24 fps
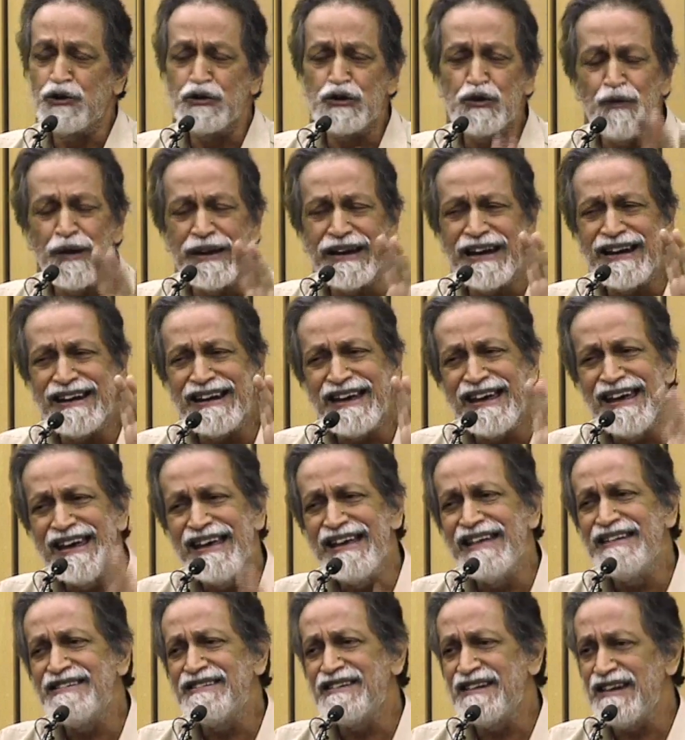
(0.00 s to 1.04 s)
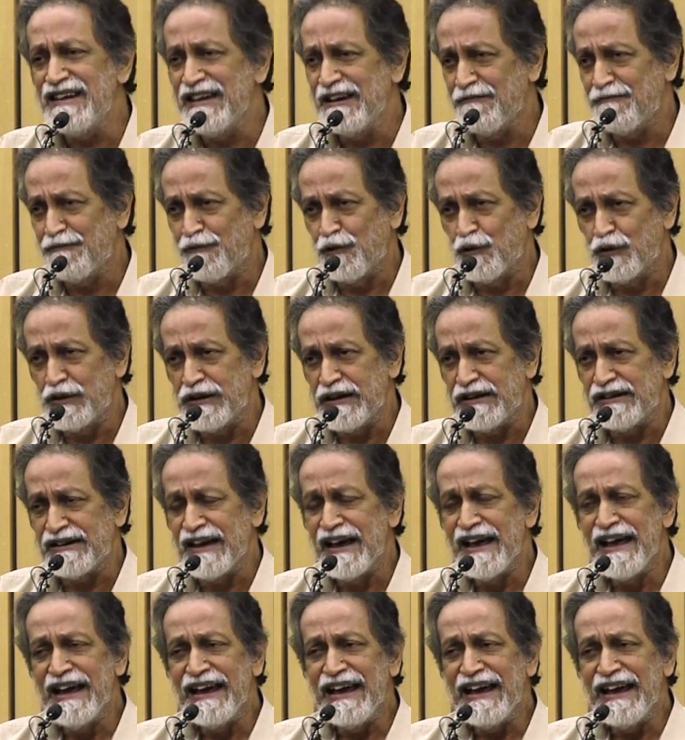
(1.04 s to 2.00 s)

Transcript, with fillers: So we can easily afford it.